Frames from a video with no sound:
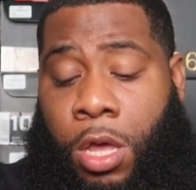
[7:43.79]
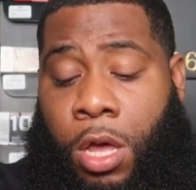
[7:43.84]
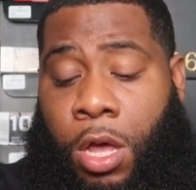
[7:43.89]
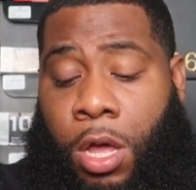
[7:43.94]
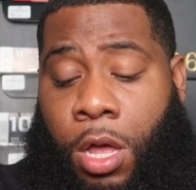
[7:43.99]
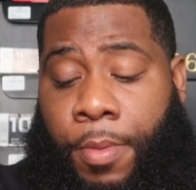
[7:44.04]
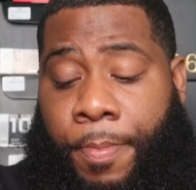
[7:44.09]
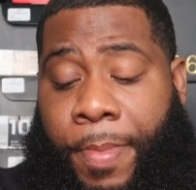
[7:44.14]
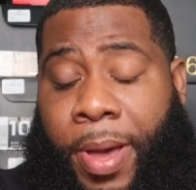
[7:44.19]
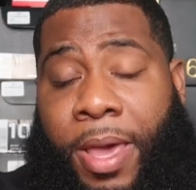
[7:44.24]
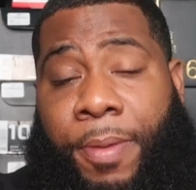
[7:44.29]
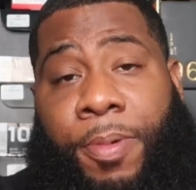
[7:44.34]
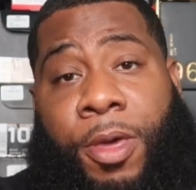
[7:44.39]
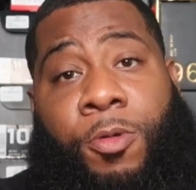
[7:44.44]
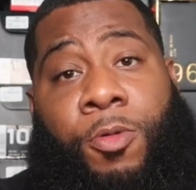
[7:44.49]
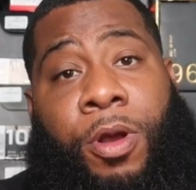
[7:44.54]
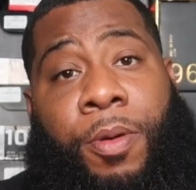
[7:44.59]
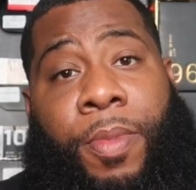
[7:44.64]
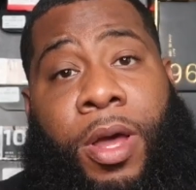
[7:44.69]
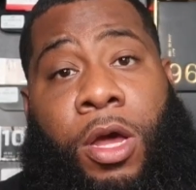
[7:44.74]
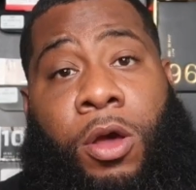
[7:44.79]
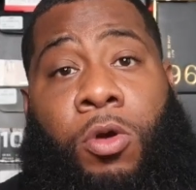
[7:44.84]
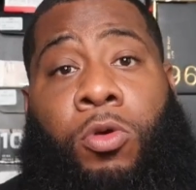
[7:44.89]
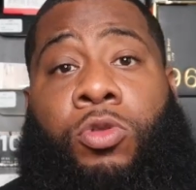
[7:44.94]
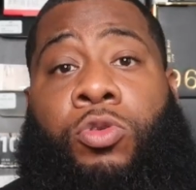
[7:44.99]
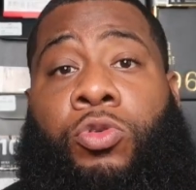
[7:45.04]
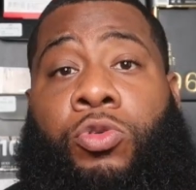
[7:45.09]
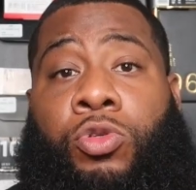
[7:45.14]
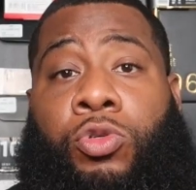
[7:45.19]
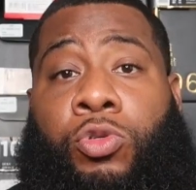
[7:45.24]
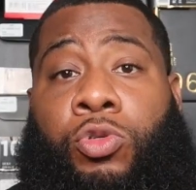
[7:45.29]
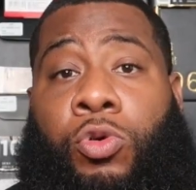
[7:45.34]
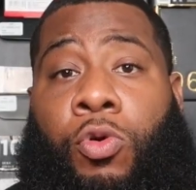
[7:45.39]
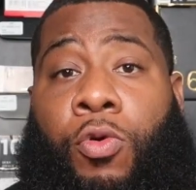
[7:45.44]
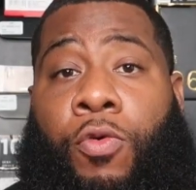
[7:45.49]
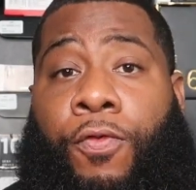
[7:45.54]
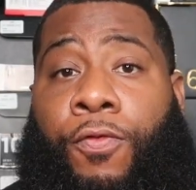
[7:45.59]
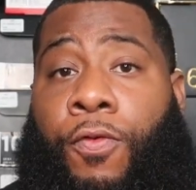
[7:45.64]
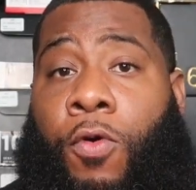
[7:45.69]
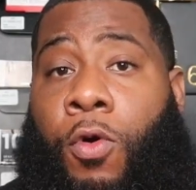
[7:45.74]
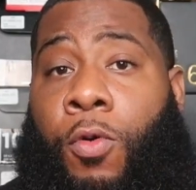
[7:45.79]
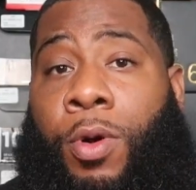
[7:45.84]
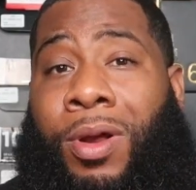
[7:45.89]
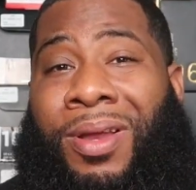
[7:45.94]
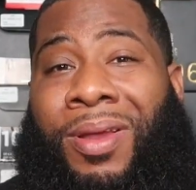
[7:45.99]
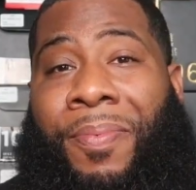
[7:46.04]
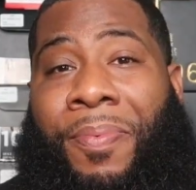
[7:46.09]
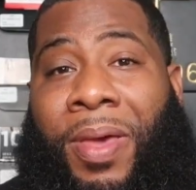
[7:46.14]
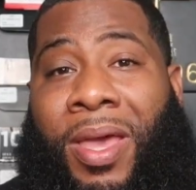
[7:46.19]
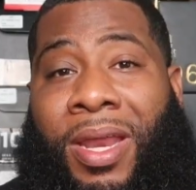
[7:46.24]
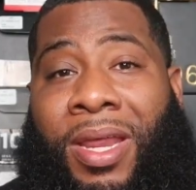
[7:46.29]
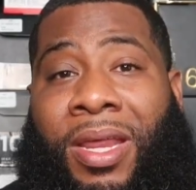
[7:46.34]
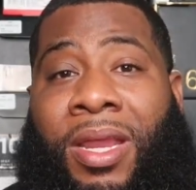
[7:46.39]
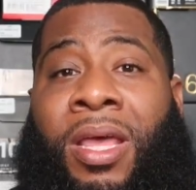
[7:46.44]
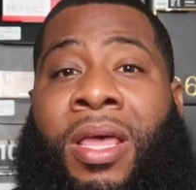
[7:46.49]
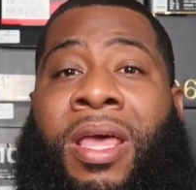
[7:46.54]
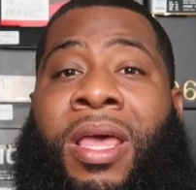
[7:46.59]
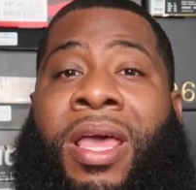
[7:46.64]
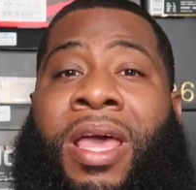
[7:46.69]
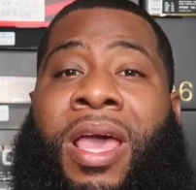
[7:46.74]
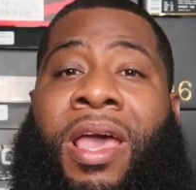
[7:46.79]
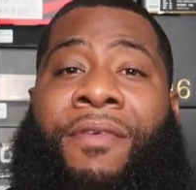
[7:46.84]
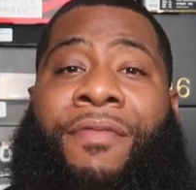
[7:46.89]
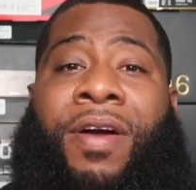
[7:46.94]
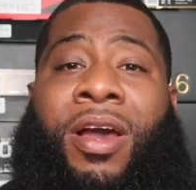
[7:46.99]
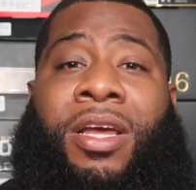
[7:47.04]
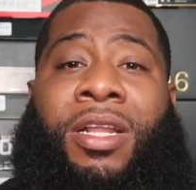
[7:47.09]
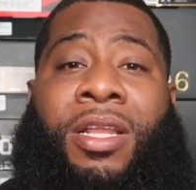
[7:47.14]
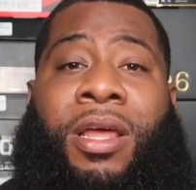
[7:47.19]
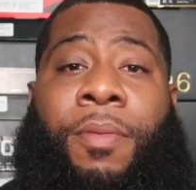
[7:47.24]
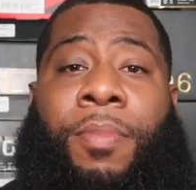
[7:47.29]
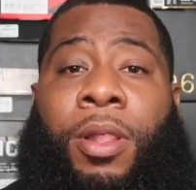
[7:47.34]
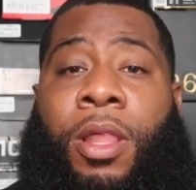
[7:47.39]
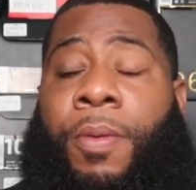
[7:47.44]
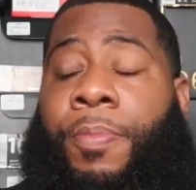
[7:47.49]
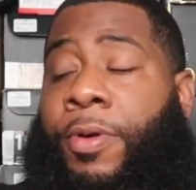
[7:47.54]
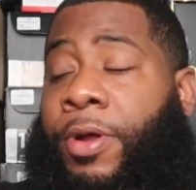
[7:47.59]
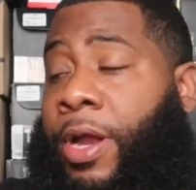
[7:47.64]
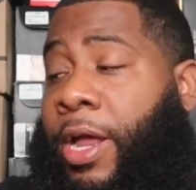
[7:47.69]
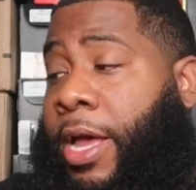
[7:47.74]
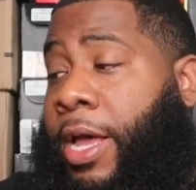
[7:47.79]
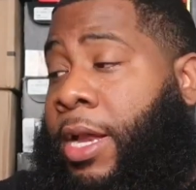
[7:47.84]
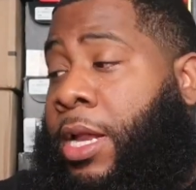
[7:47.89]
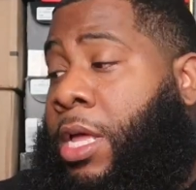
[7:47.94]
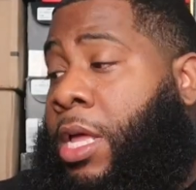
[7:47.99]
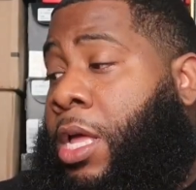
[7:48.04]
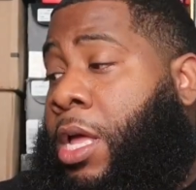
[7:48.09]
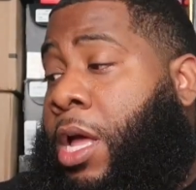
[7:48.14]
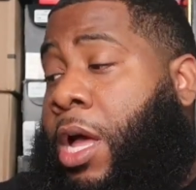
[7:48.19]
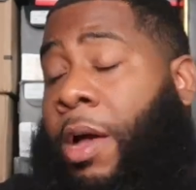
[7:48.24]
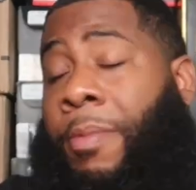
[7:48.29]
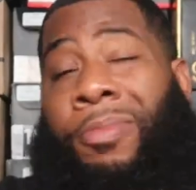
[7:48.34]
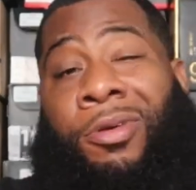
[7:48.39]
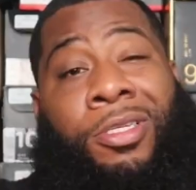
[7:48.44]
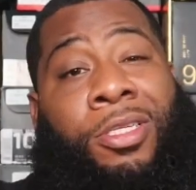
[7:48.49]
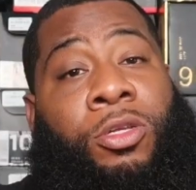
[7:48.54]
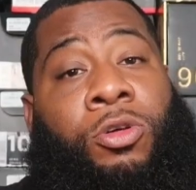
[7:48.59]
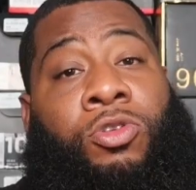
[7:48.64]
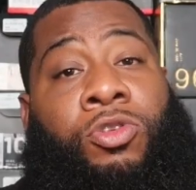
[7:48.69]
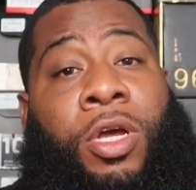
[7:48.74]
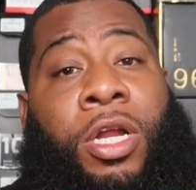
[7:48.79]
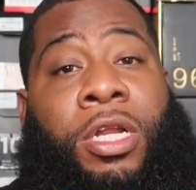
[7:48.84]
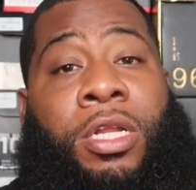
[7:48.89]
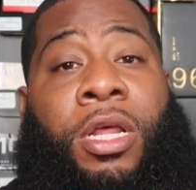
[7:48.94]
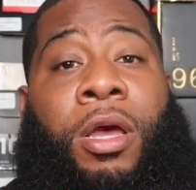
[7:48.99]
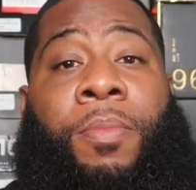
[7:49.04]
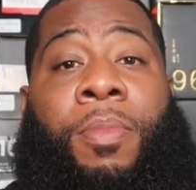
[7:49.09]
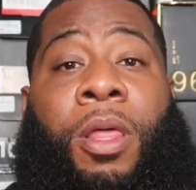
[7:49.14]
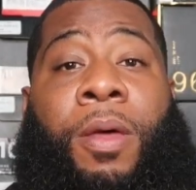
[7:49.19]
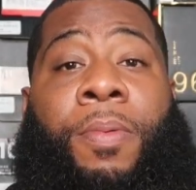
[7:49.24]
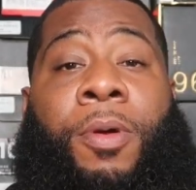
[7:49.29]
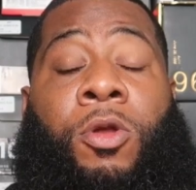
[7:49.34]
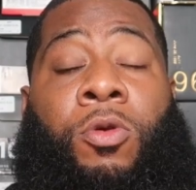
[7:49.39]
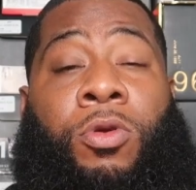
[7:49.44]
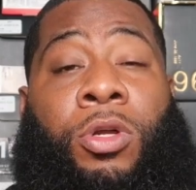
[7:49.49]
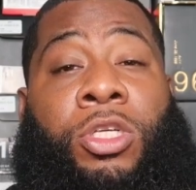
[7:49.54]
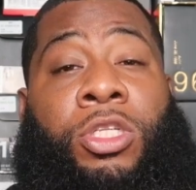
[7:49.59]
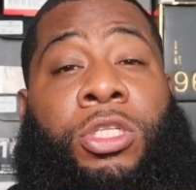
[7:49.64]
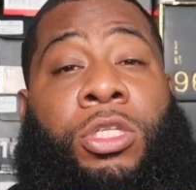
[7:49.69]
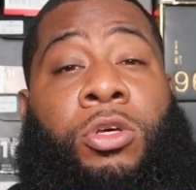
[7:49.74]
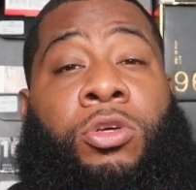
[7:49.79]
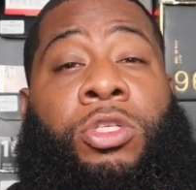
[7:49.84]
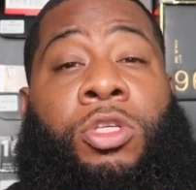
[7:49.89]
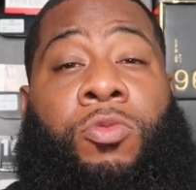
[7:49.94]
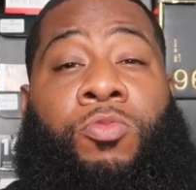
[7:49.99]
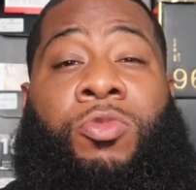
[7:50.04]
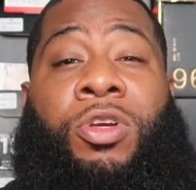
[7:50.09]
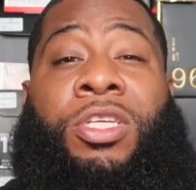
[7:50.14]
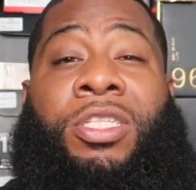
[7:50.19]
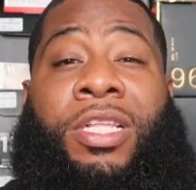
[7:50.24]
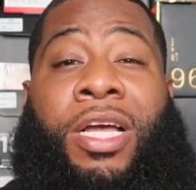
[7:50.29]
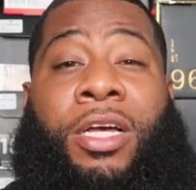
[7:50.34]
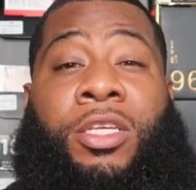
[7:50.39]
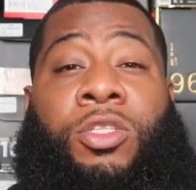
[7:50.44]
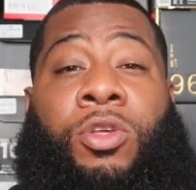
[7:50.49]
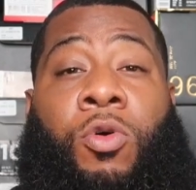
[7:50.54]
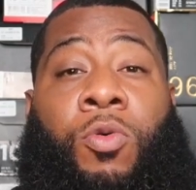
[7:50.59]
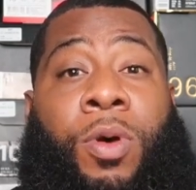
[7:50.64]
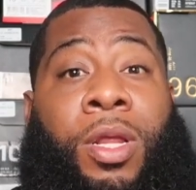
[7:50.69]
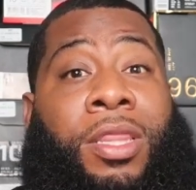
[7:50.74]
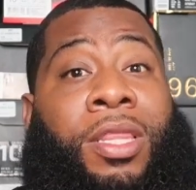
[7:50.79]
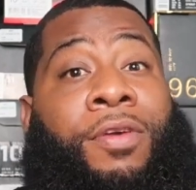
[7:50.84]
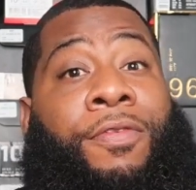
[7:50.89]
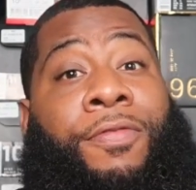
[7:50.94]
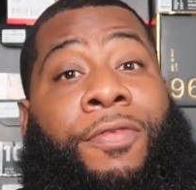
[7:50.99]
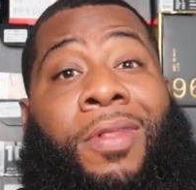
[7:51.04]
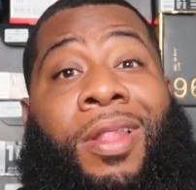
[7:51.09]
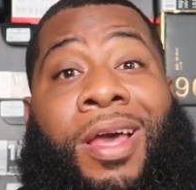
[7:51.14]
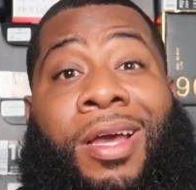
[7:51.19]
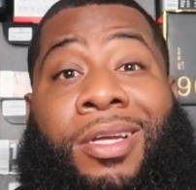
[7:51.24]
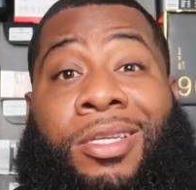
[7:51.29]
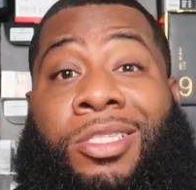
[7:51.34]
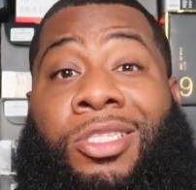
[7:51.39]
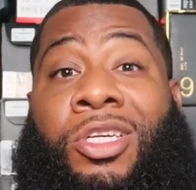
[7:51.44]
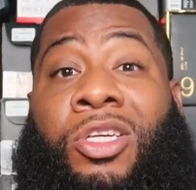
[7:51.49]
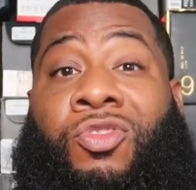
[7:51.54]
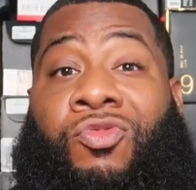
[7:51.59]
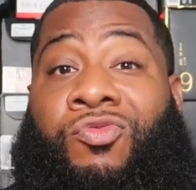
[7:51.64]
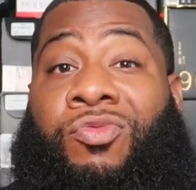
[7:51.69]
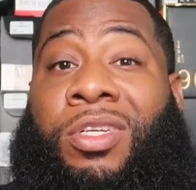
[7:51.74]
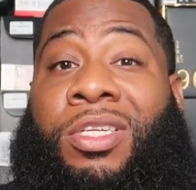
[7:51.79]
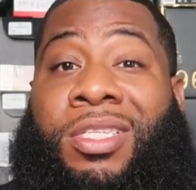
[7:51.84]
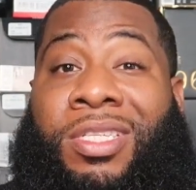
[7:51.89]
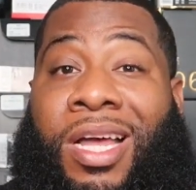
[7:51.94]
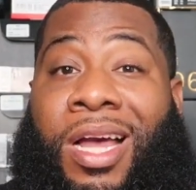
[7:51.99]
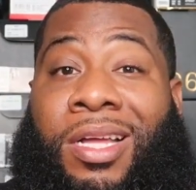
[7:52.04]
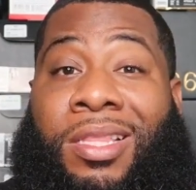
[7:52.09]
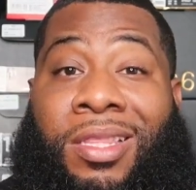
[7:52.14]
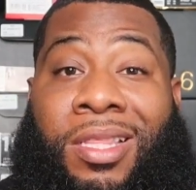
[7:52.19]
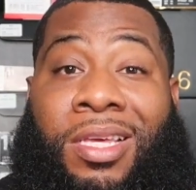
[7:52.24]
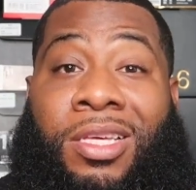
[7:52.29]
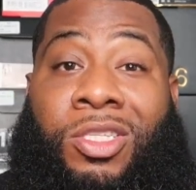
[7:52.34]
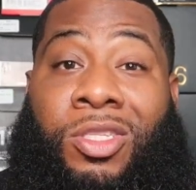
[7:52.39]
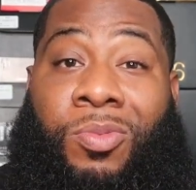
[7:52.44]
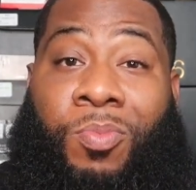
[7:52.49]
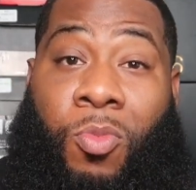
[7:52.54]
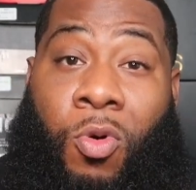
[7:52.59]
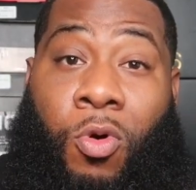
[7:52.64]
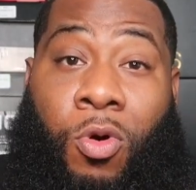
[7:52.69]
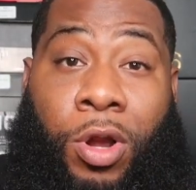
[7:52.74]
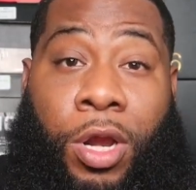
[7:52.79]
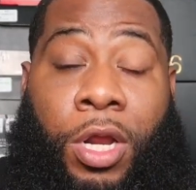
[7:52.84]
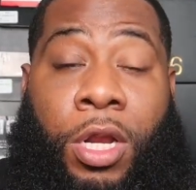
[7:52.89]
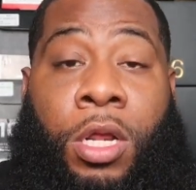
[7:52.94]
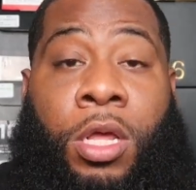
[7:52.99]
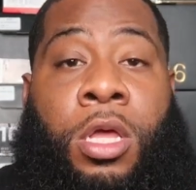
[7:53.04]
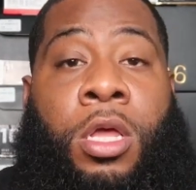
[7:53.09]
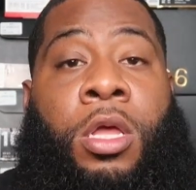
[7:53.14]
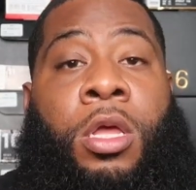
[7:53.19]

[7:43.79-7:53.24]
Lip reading: Might be one of my go-to shoes going forward, depending if I could double up or not. I'm gonna still try to double up. I know there's still some restocks going. I think Foot Locker just restocked this morning.